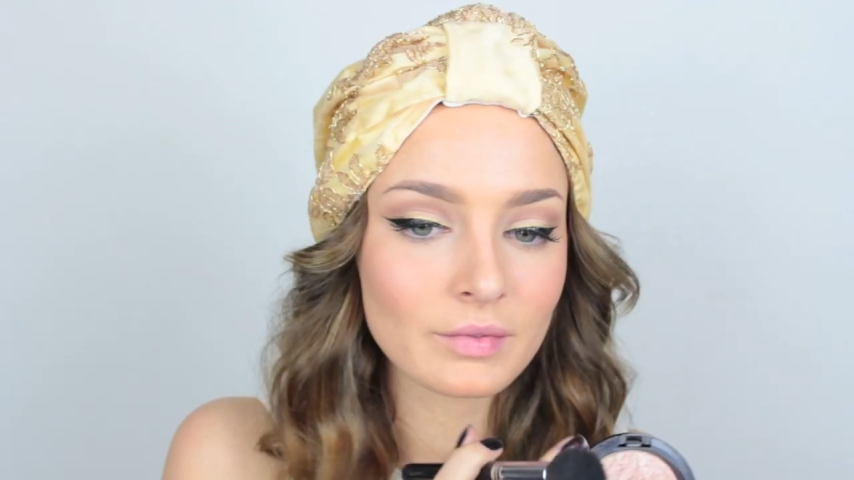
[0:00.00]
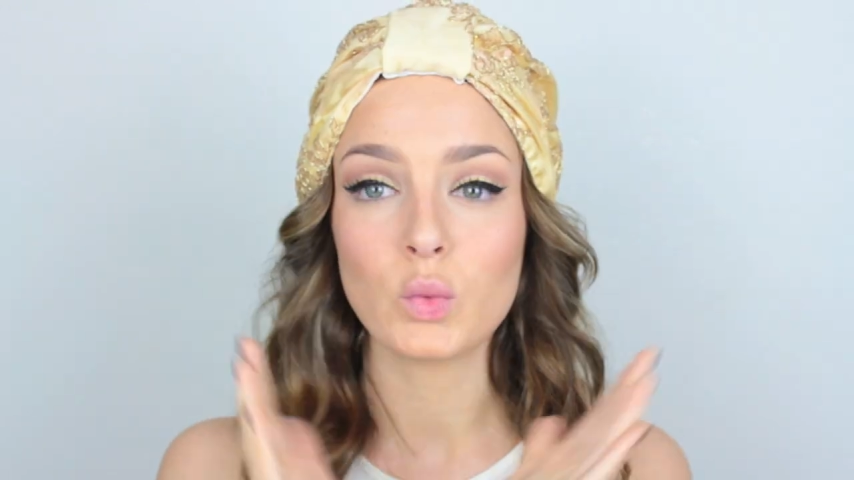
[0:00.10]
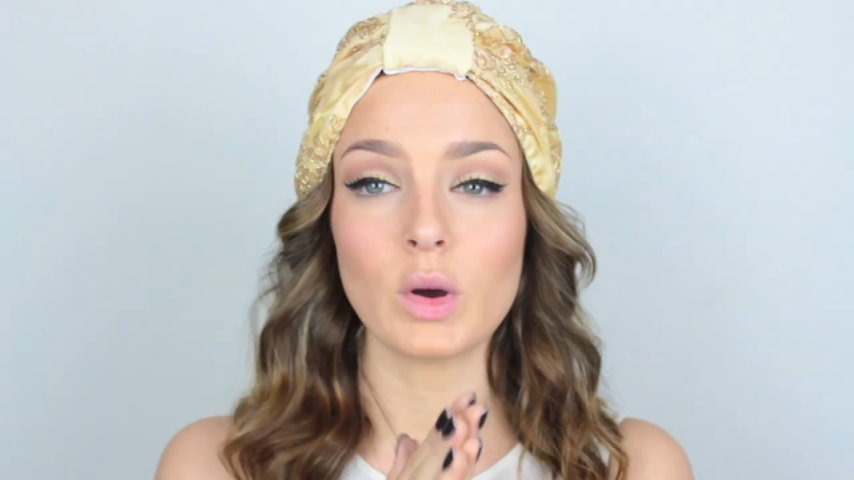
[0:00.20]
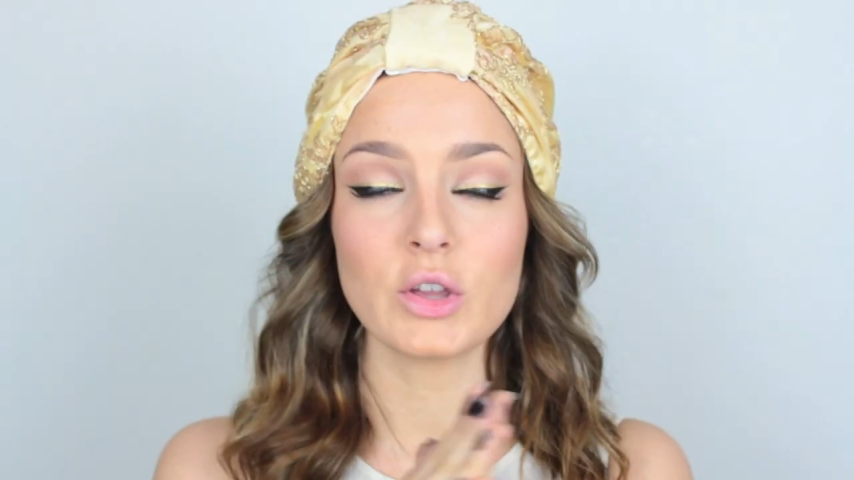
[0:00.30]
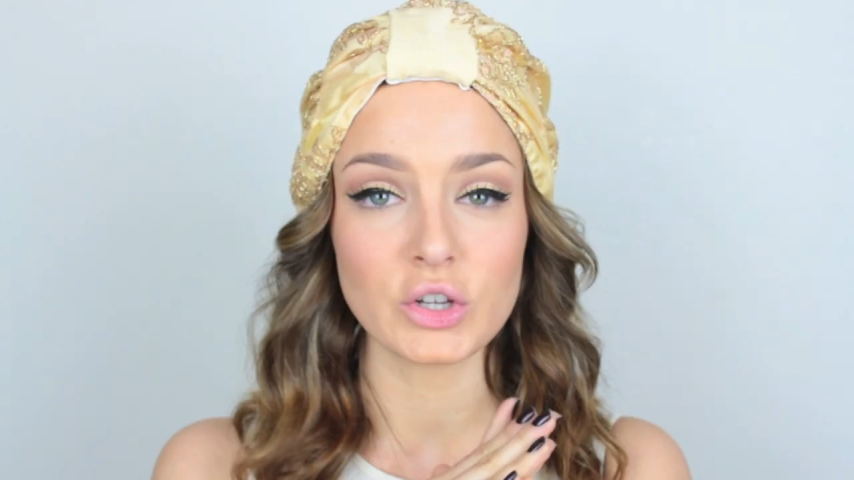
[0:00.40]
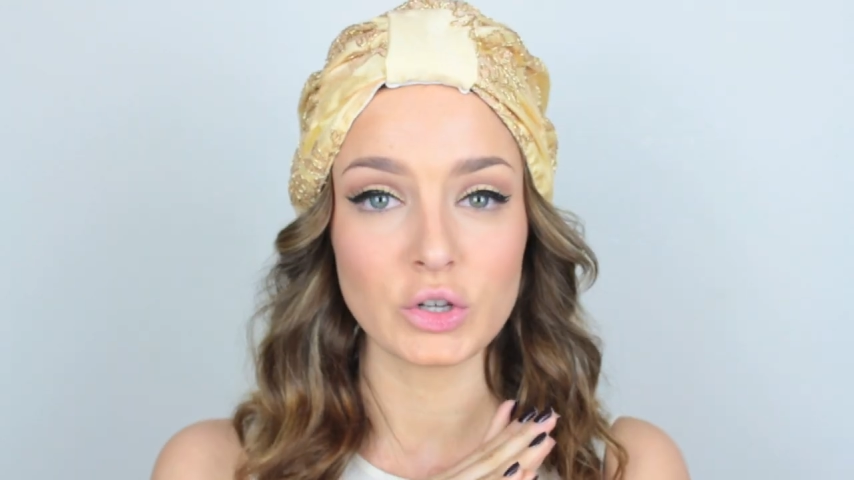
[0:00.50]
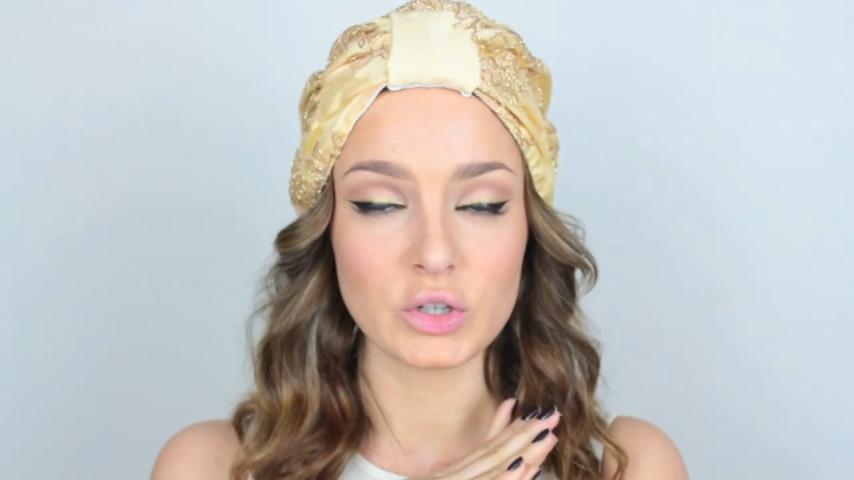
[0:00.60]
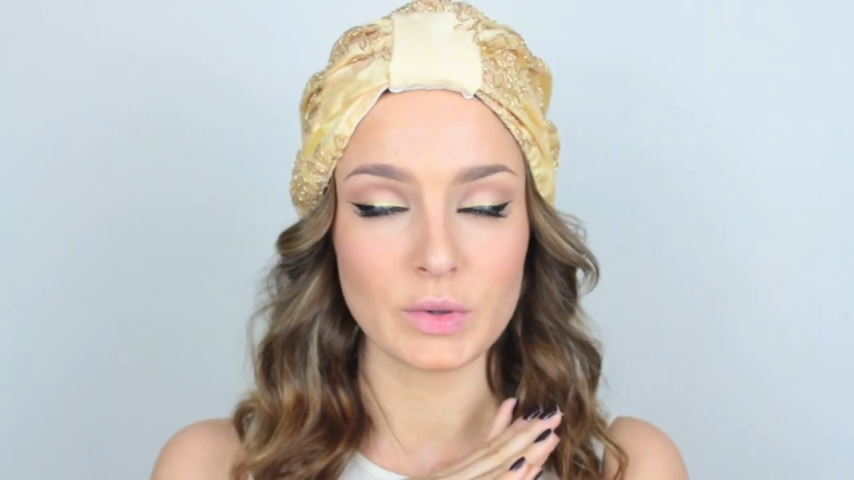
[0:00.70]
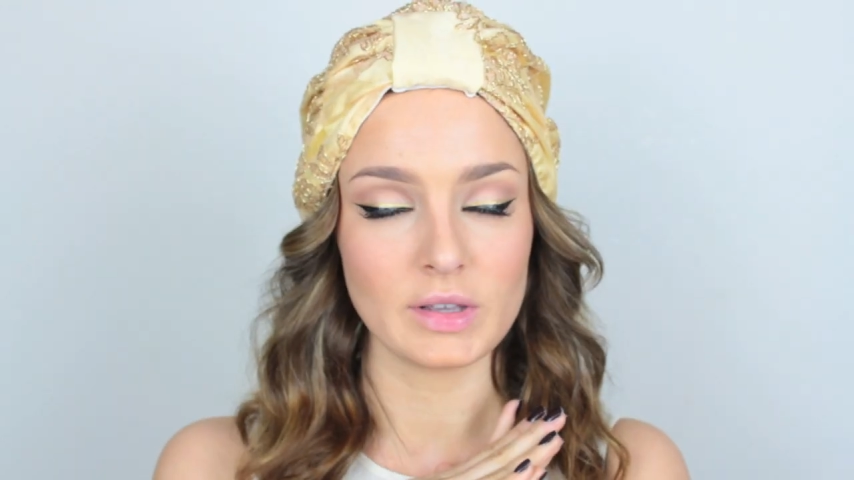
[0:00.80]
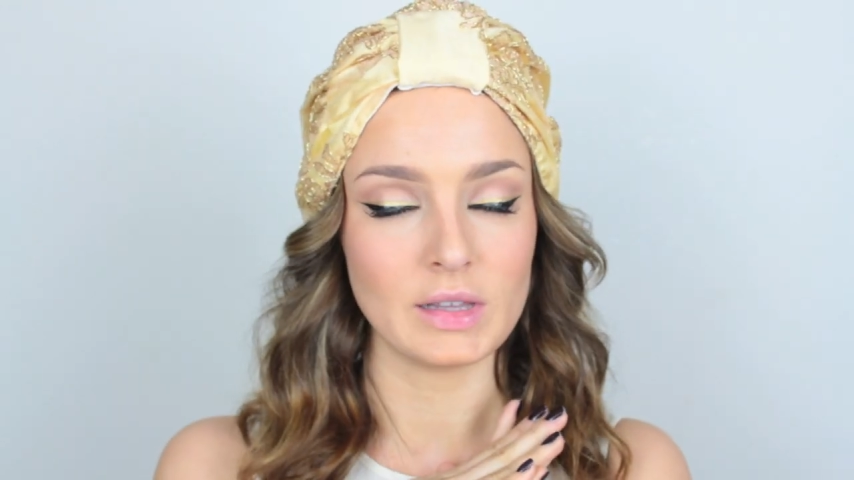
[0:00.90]
What you could
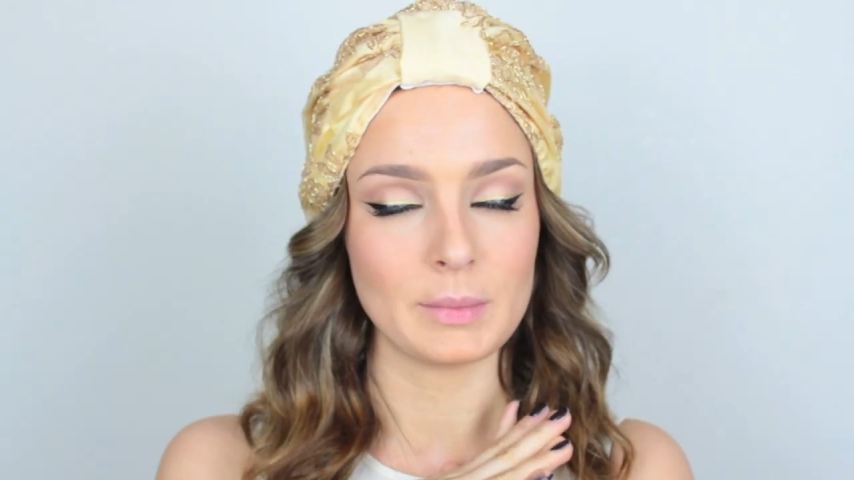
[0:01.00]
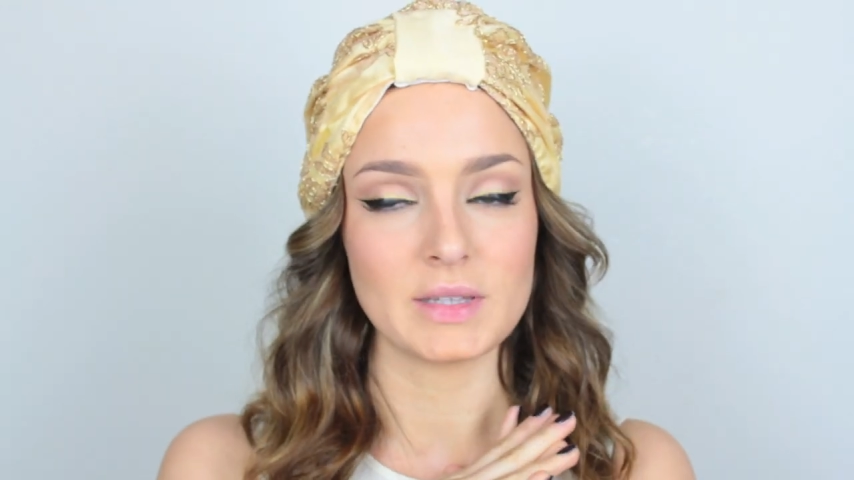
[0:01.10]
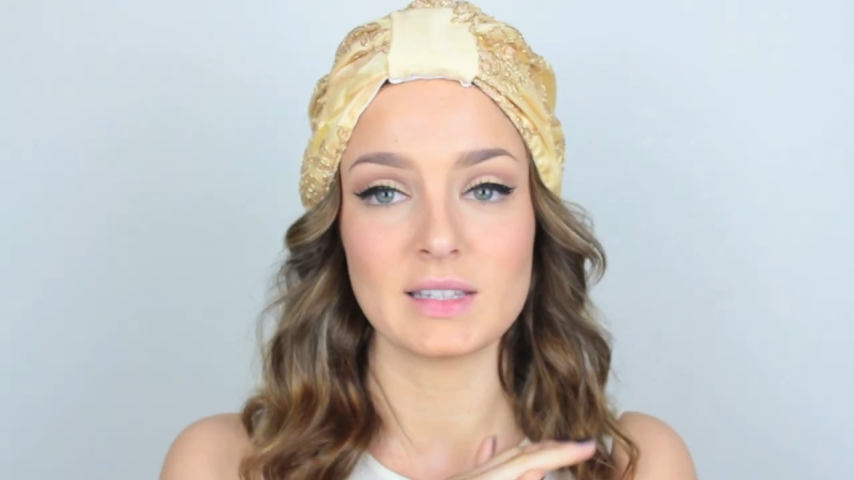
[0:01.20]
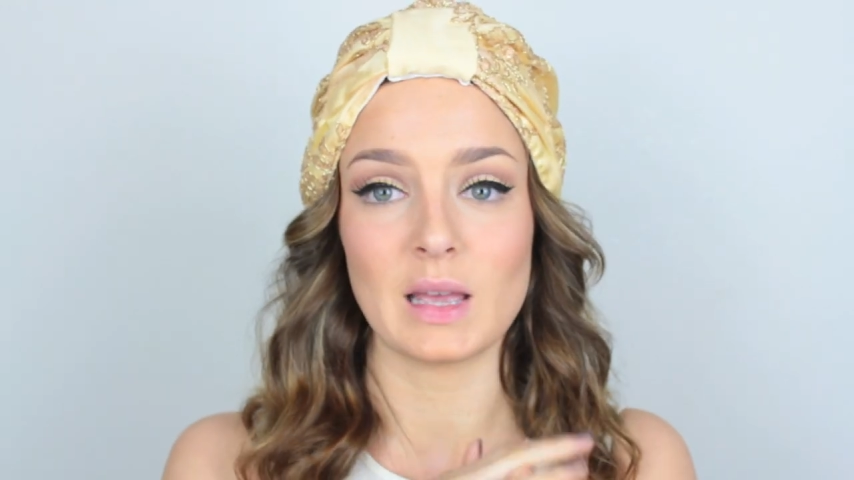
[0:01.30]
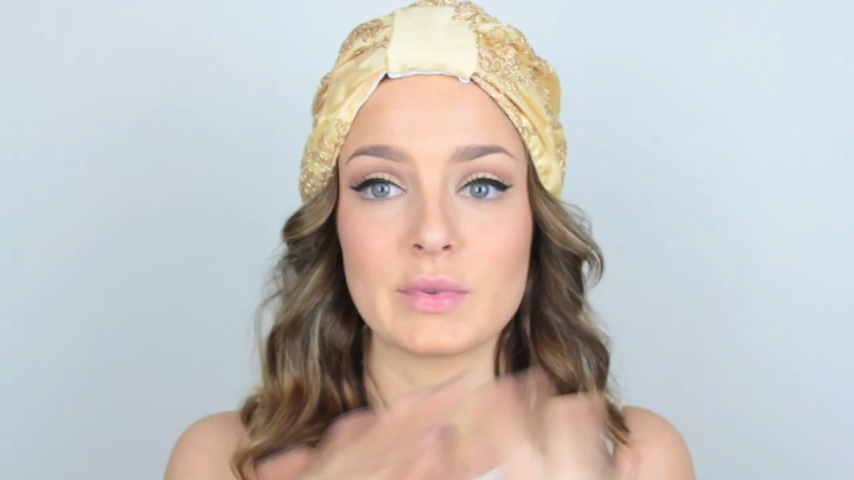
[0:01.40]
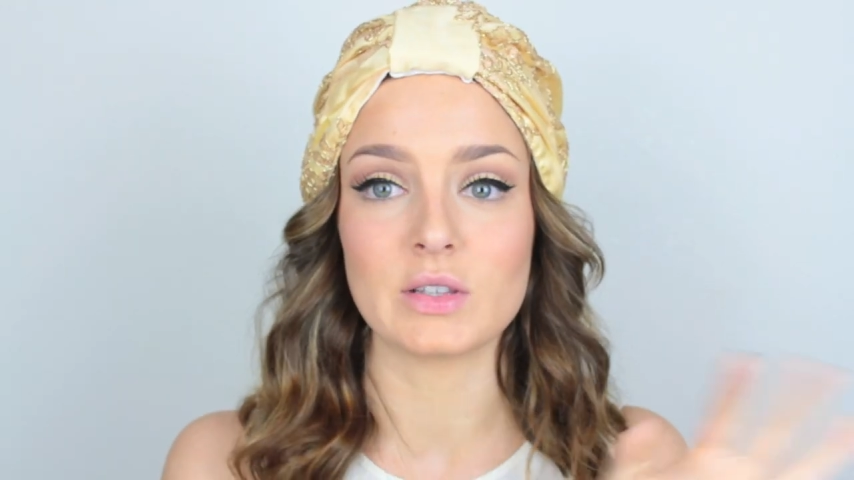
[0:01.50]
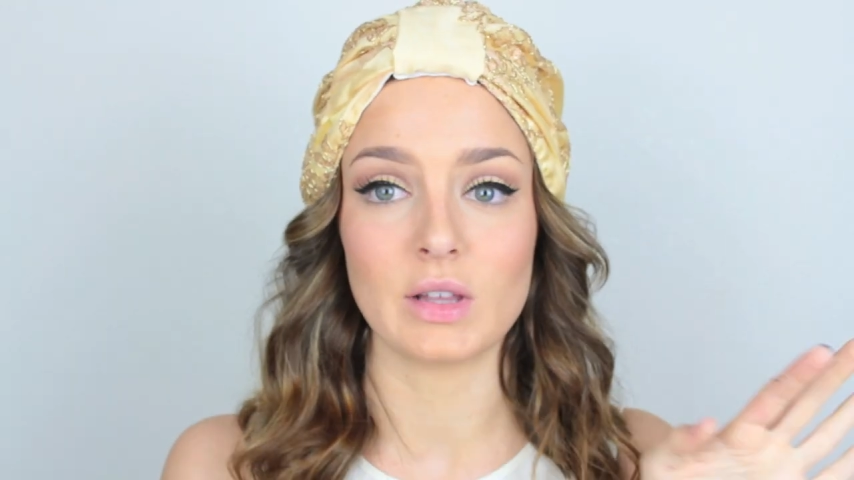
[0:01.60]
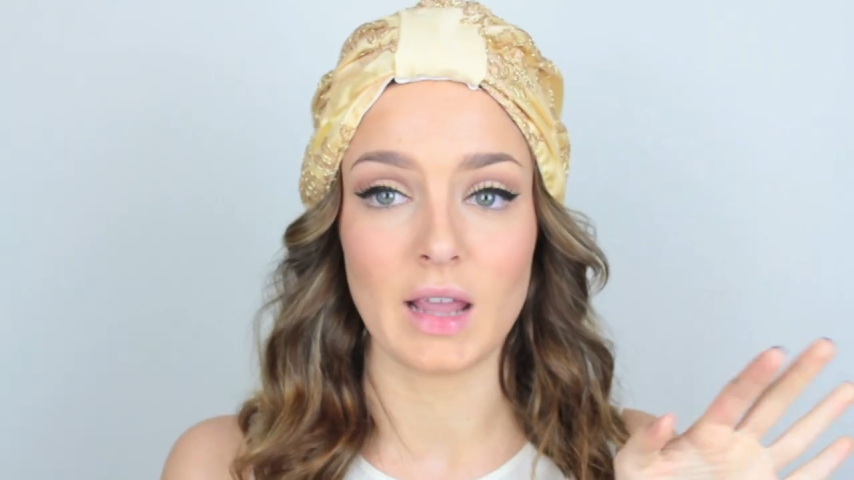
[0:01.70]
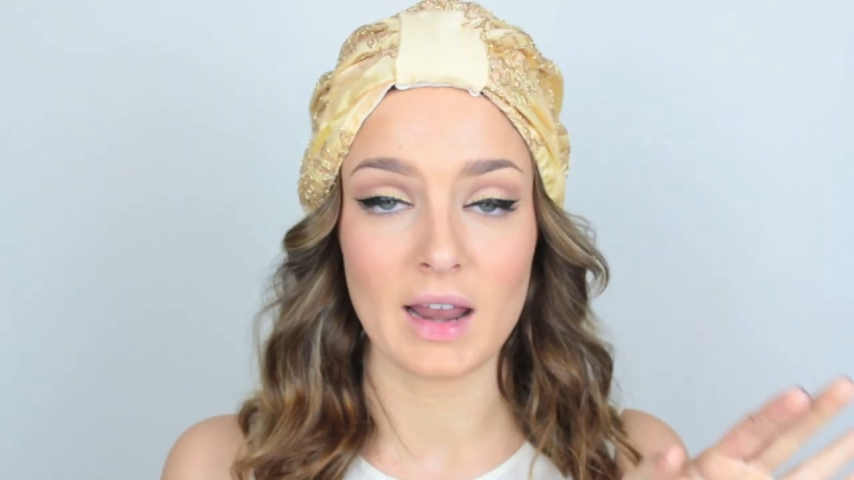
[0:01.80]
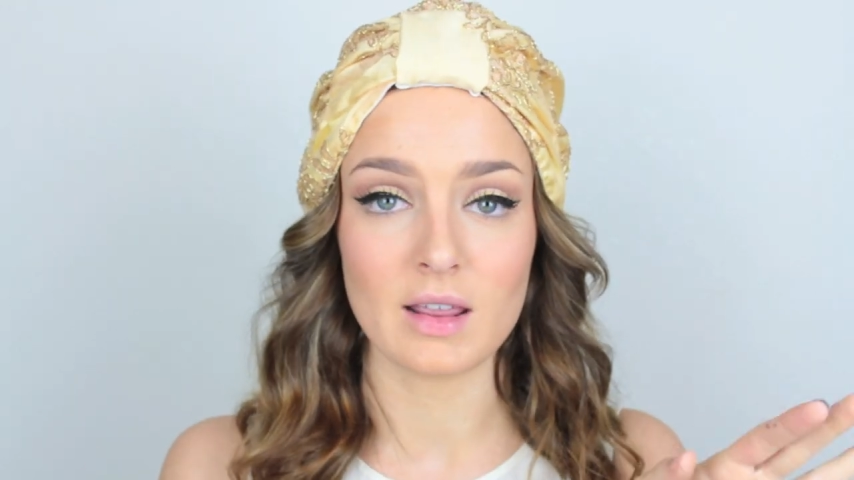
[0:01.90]
do with your lips is
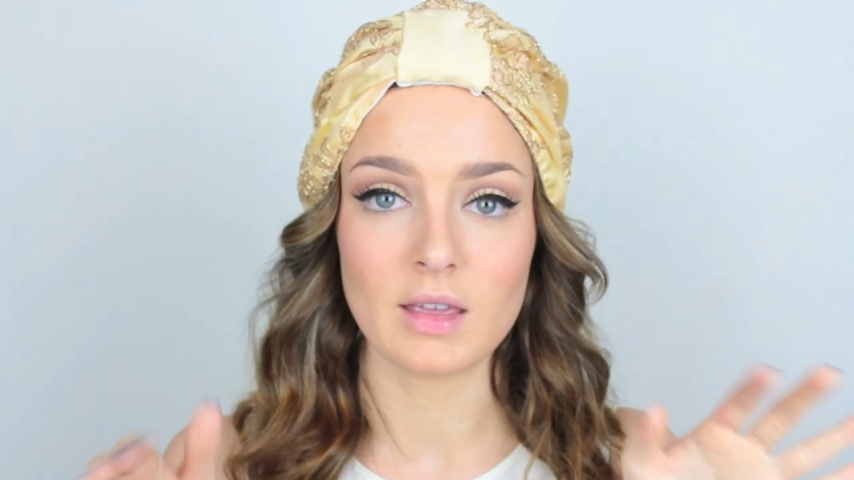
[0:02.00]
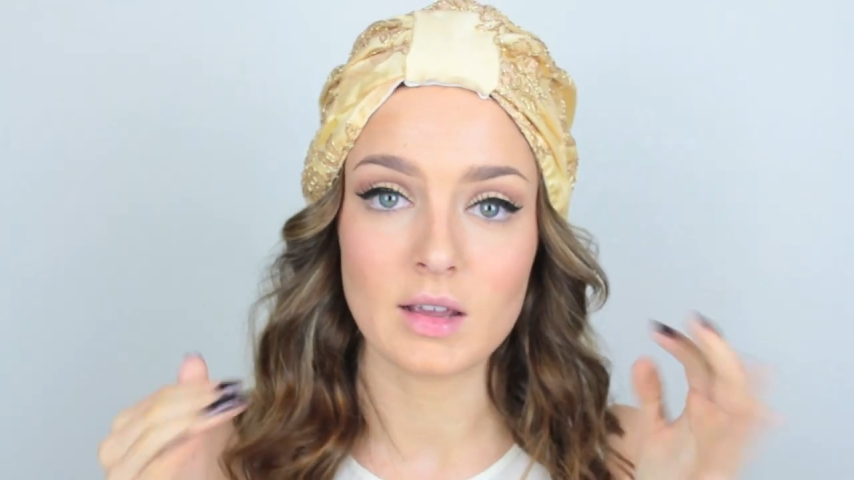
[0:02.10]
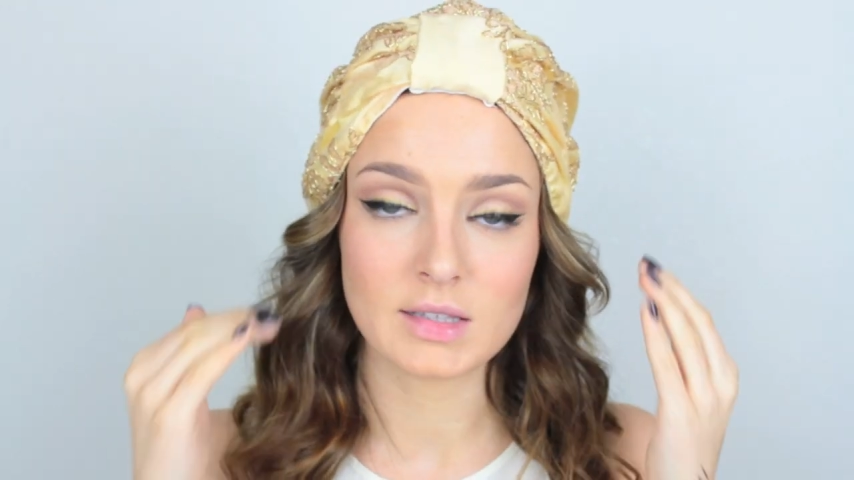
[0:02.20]
absolutely anything,